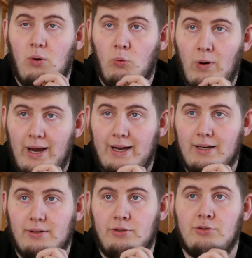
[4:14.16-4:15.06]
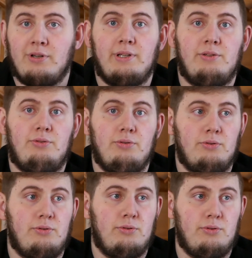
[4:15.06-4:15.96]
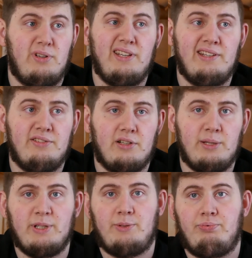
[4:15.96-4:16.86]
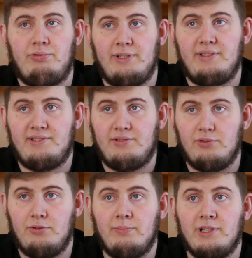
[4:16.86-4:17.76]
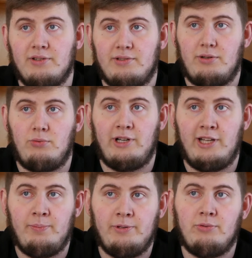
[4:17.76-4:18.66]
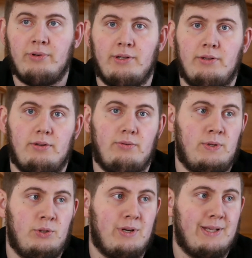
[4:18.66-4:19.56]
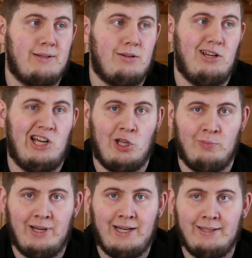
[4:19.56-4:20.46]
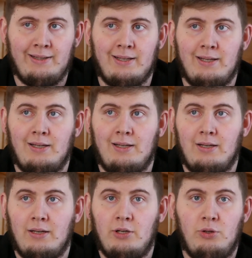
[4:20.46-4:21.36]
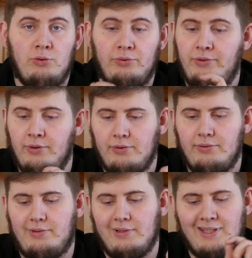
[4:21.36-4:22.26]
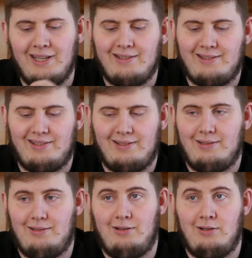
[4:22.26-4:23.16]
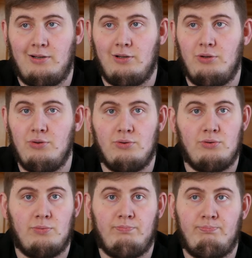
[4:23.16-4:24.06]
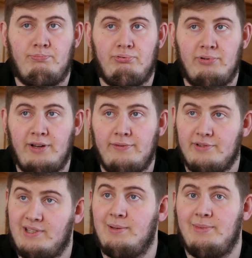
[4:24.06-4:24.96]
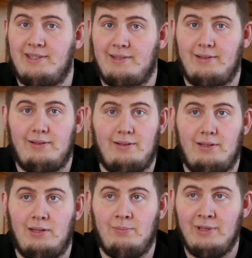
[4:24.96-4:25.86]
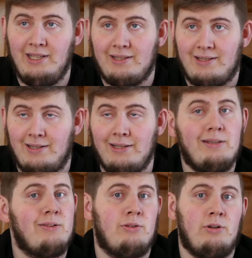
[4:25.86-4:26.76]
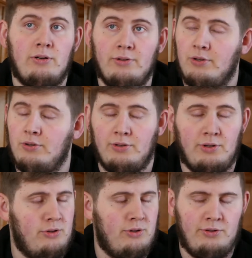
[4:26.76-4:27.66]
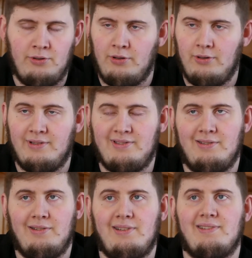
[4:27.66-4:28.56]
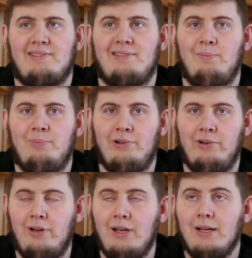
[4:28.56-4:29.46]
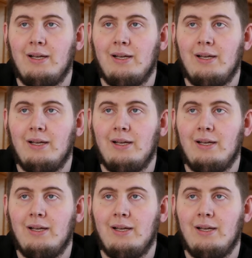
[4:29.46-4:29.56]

well, you're going to hit the limit pretty soon, because what happens when you get unbanned, you don't get your previous limit immediately. No, it's not as simple.